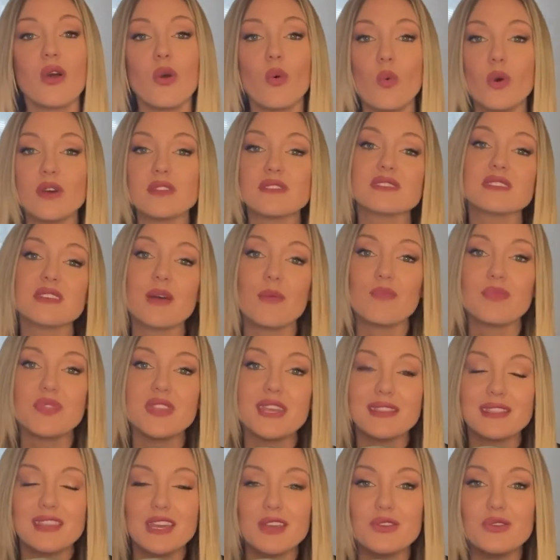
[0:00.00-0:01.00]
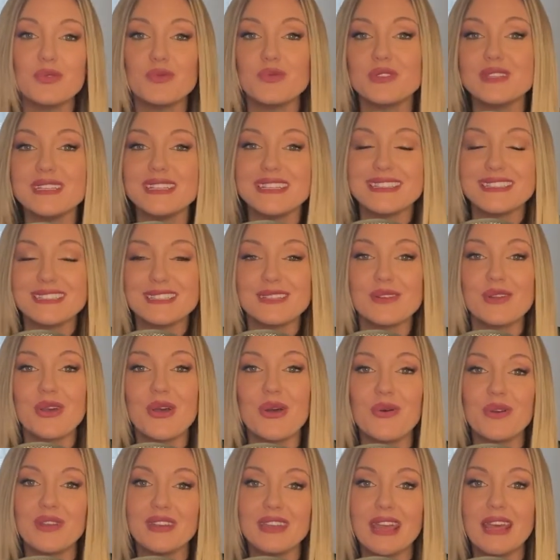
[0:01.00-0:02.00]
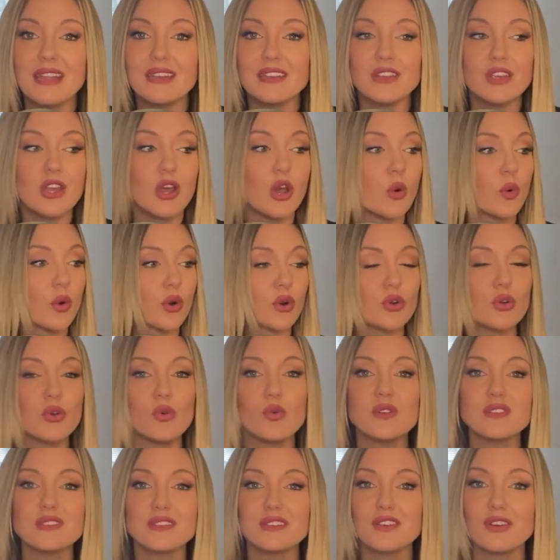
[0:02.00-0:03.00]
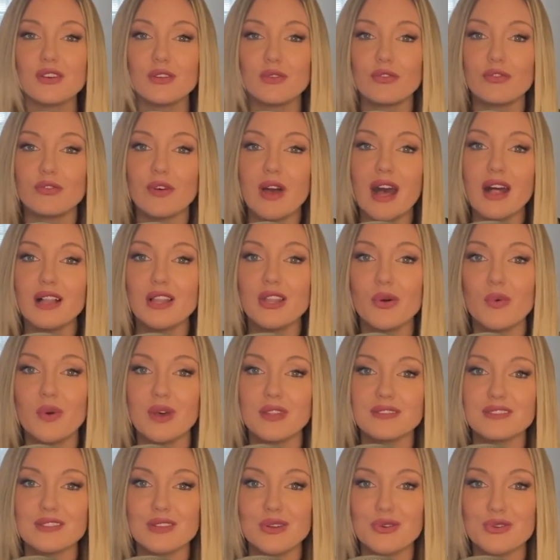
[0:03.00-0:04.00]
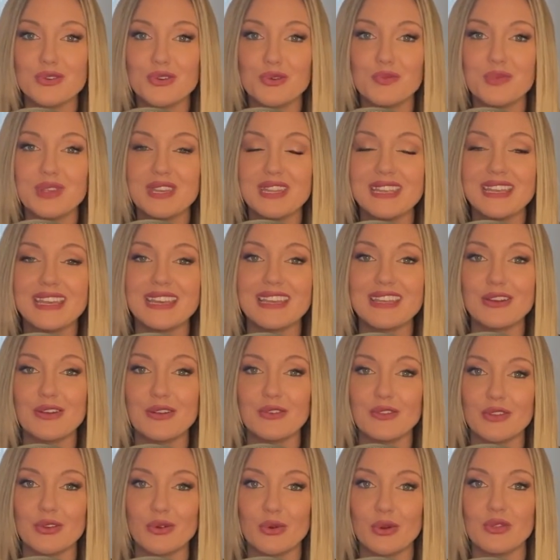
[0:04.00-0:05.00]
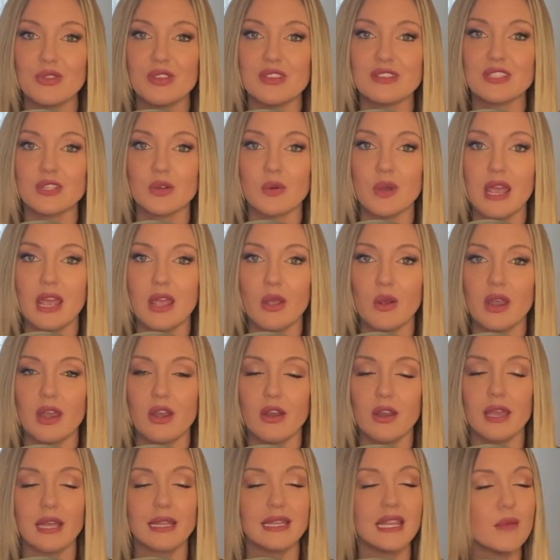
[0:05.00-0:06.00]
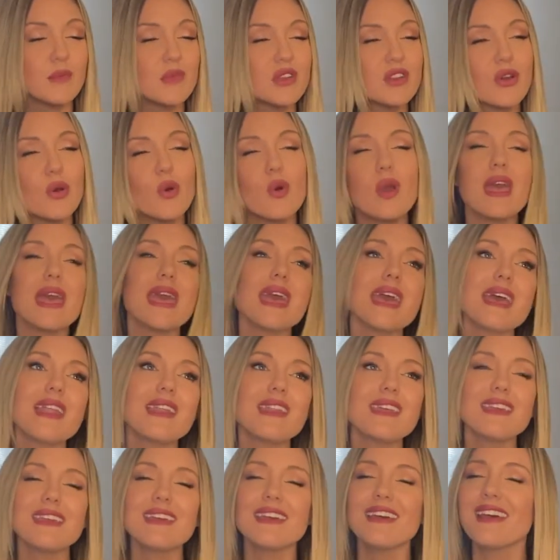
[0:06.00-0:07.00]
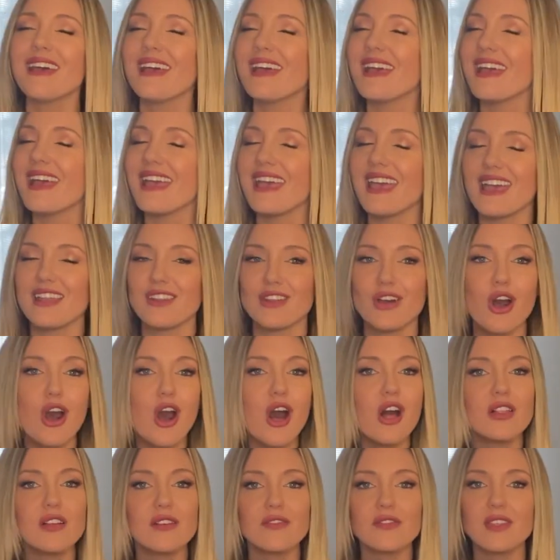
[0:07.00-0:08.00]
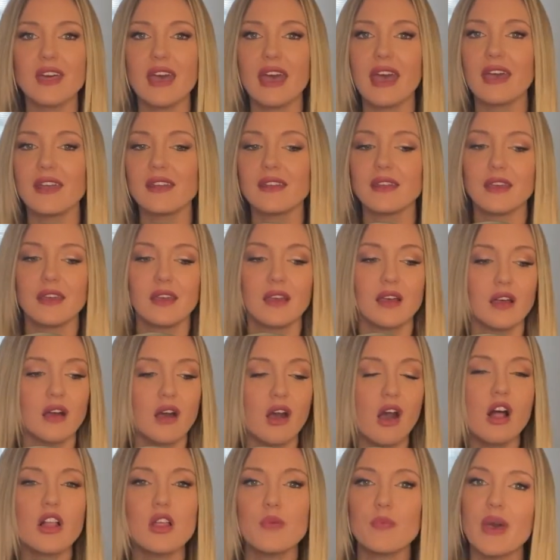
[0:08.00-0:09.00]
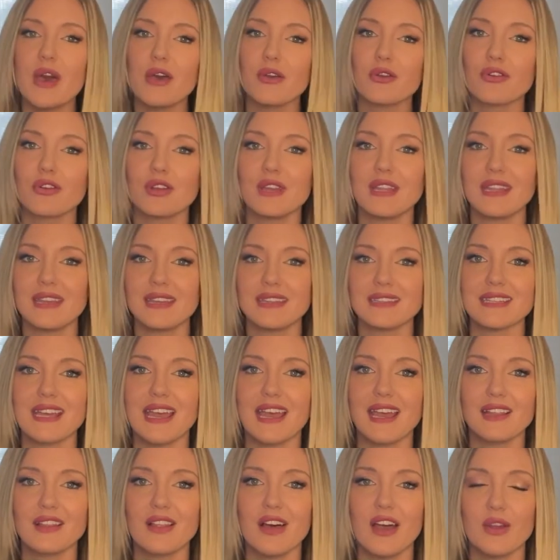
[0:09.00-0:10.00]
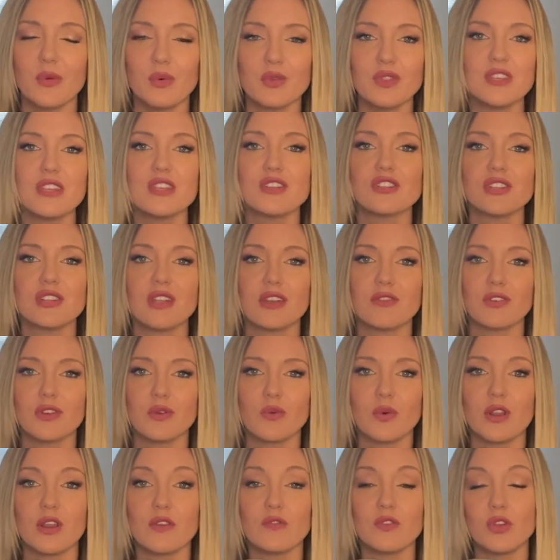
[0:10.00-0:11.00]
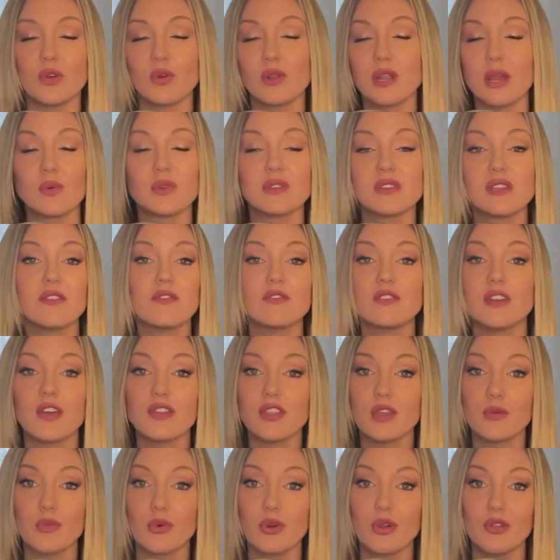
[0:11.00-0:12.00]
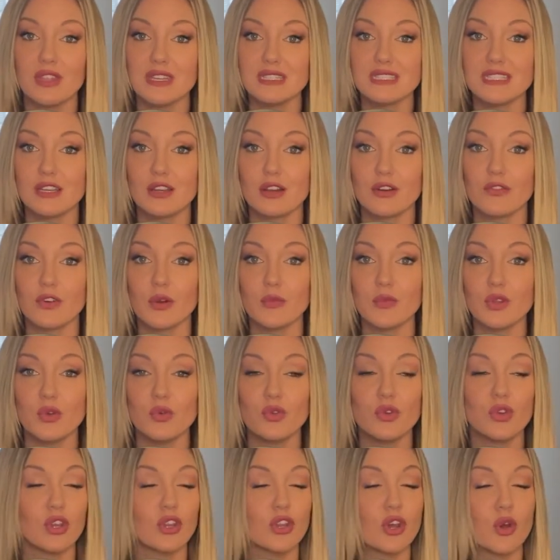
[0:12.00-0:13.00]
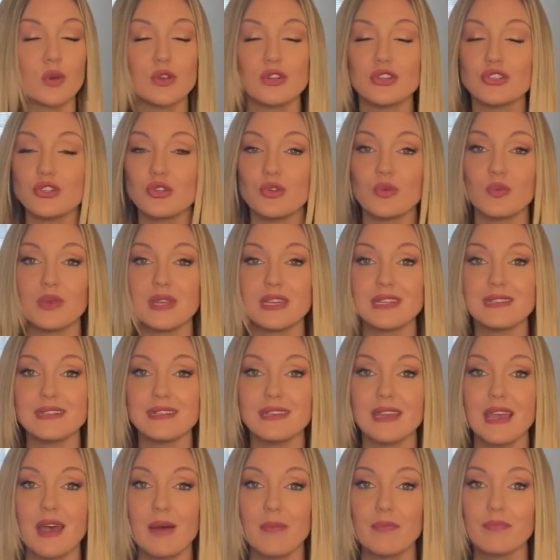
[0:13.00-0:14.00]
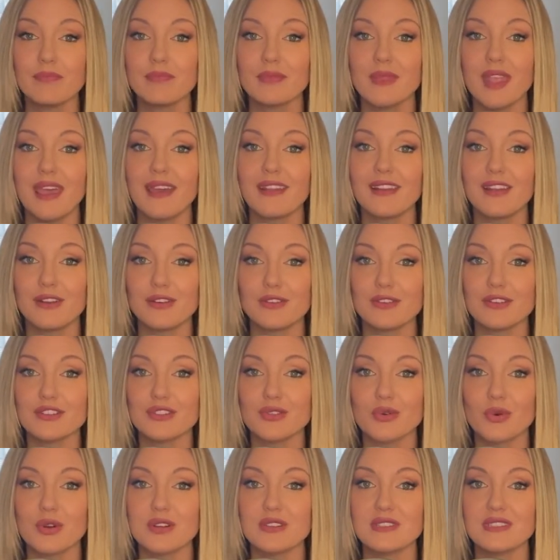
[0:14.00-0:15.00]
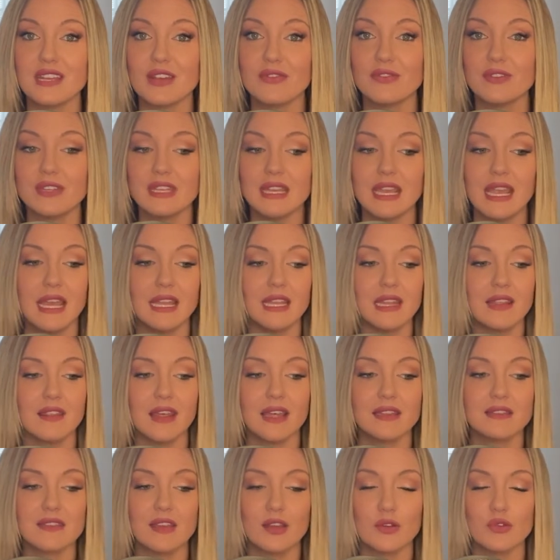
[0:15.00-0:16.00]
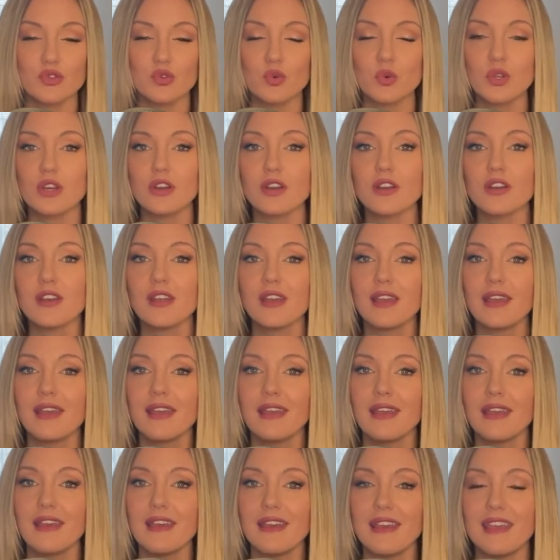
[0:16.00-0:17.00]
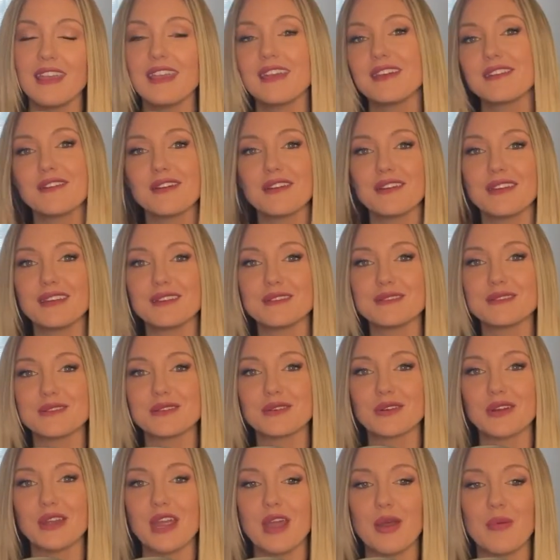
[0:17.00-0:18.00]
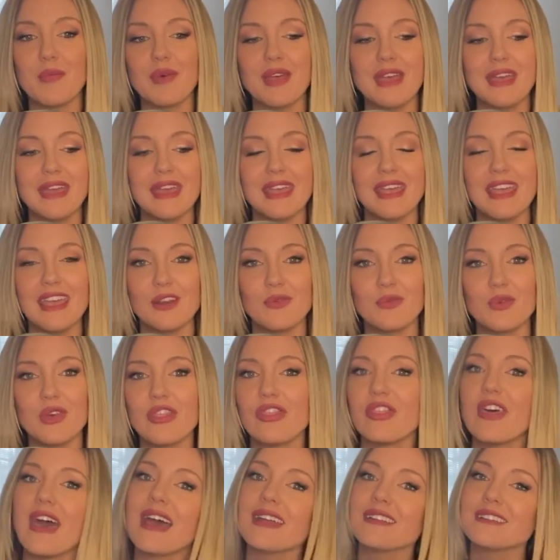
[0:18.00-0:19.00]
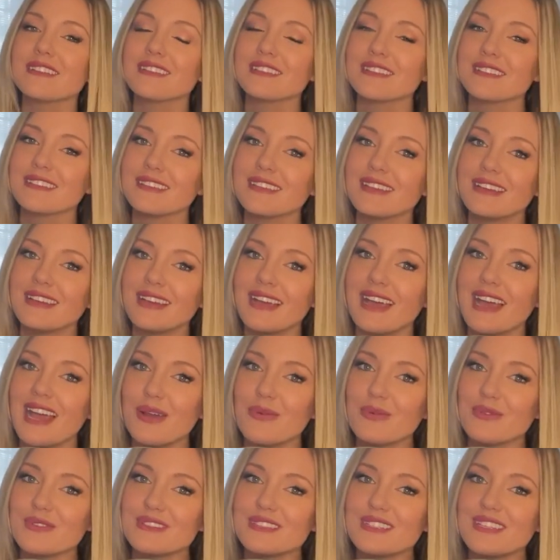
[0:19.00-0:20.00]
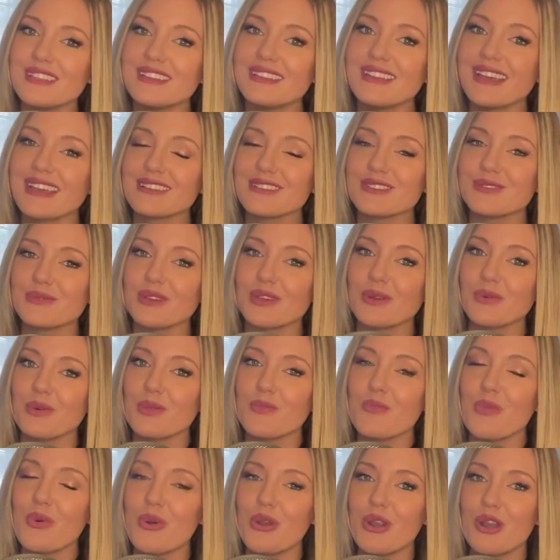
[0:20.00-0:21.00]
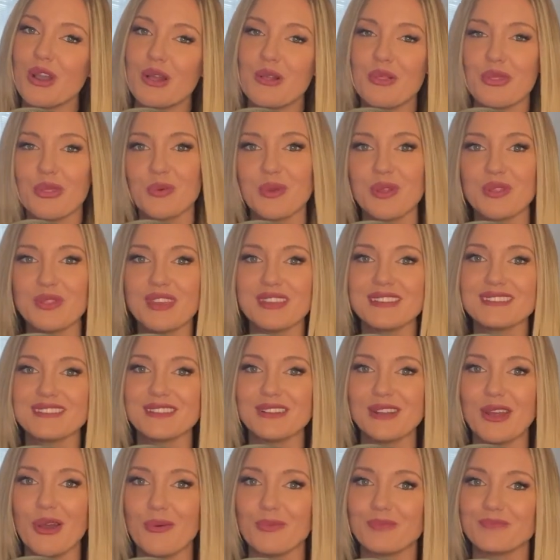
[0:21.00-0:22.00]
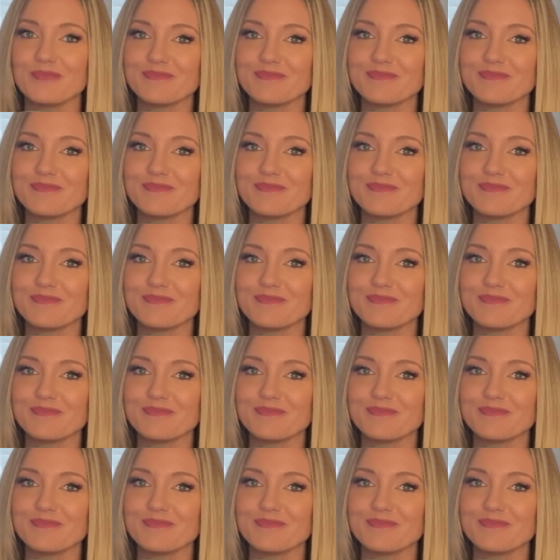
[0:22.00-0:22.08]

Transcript: what's something that you need to know in N E O, or who is a good follow on social media here in the Northeast Ohio area. Let me know any and all of that, all about creating a dialogue with each and every one of you, and I would love nothing more than to hear from you. You can always shoot me a D M at underscore Stephanie Haney. That's on Twitter and on Instagram. And with that, I will see you next week with more Three Things to Know.